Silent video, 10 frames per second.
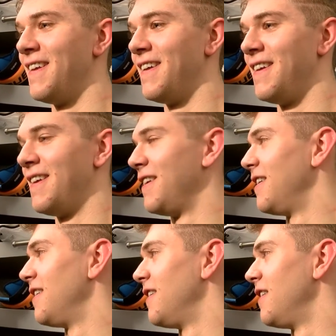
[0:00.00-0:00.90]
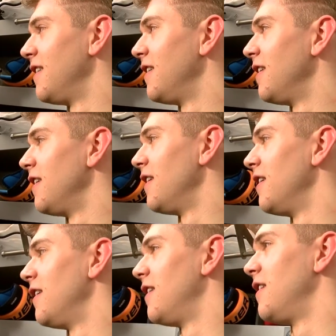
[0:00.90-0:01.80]
Were there any surprises about the pace of
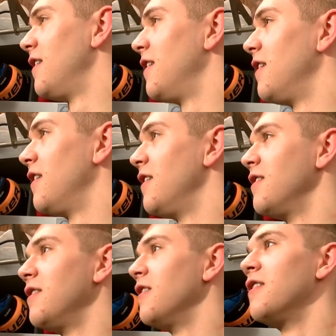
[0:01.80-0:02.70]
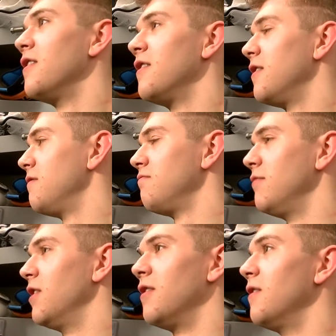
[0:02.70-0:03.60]
the regular season game compared to the preseason?
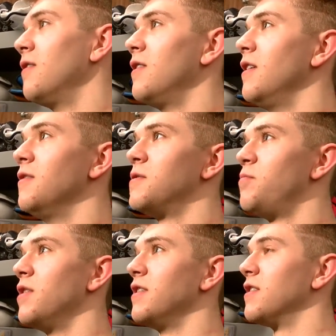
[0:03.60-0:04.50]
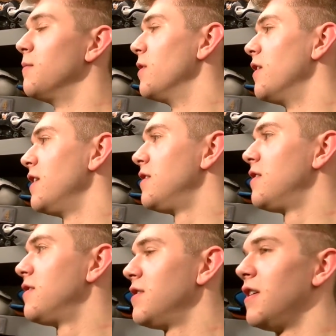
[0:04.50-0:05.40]
No, it was pretty similar,
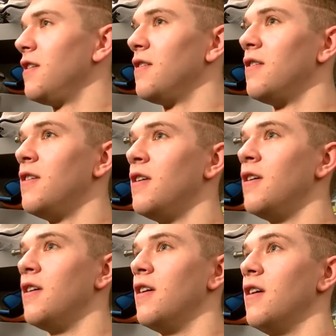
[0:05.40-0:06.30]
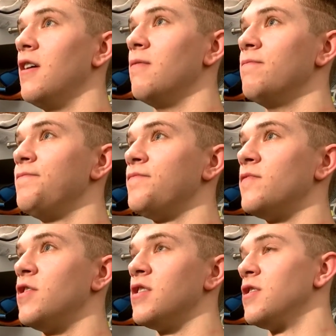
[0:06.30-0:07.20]
I'd say. Um,
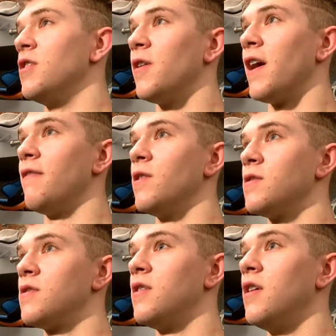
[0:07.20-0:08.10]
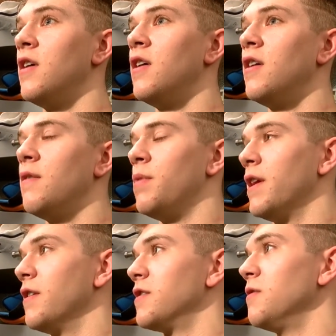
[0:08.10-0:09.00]
just you don't have those
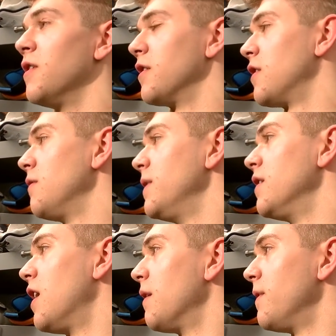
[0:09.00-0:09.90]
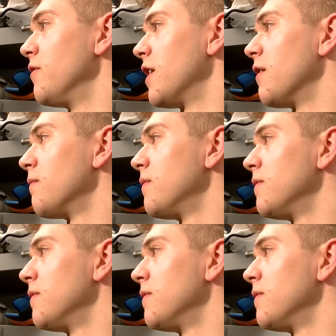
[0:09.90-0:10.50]
players who aren't going to be in the lineup every game.